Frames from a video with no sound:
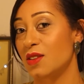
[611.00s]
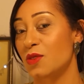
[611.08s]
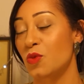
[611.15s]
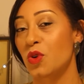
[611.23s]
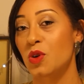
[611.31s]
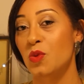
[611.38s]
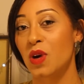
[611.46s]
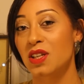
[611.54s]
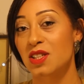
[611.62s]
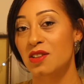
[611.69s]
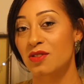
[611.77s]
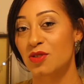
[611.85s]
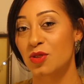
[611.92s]
what are you
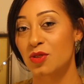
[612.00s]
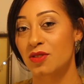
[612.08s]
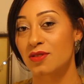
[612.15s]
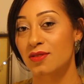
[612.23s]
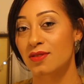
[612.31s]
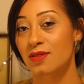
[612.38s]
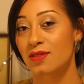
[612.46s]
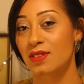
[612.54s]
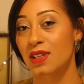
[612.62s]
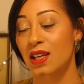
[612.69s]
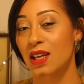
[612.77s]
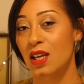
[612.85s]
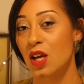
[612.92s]
waiting for?
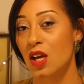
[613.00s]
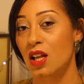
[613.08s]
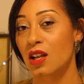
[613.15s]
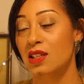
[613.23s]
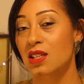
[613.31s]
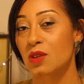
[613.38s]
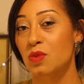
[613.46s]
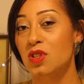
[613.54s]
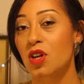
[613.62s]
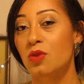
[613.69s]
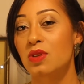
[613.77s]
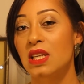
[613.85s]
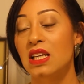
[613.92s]
Okay, like I said, we
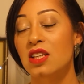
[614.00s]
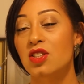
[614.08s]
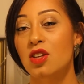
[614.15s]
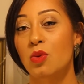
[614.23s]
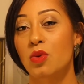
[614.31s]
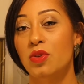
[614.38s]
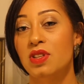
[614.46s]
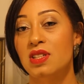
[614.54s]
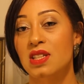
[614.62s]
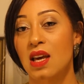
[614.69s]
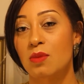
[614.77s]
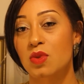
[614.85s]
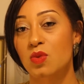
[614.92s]
don't need to know all the
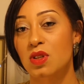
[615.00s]
steps.